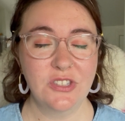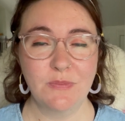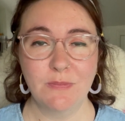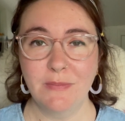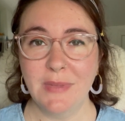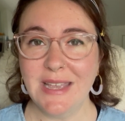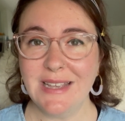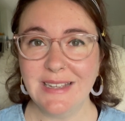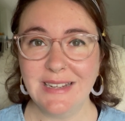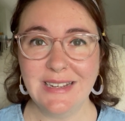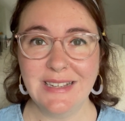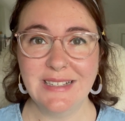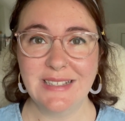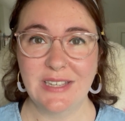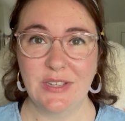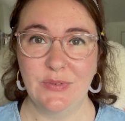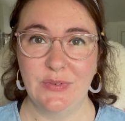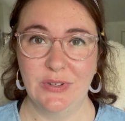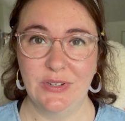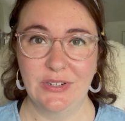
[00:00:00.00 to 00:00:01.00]
Make it
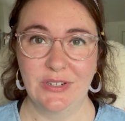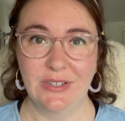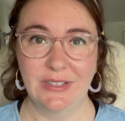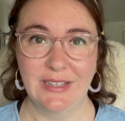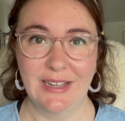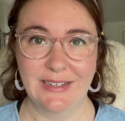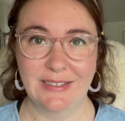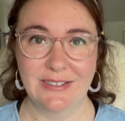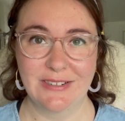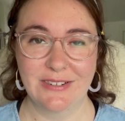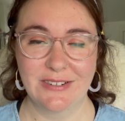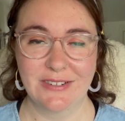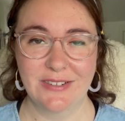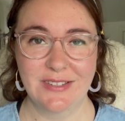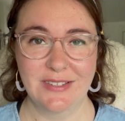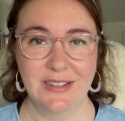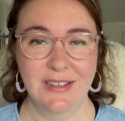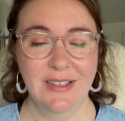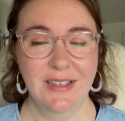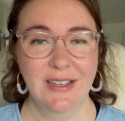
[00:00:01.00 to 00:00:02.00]
easy for your
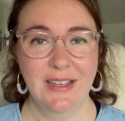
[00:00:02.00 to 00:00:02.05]
collectors.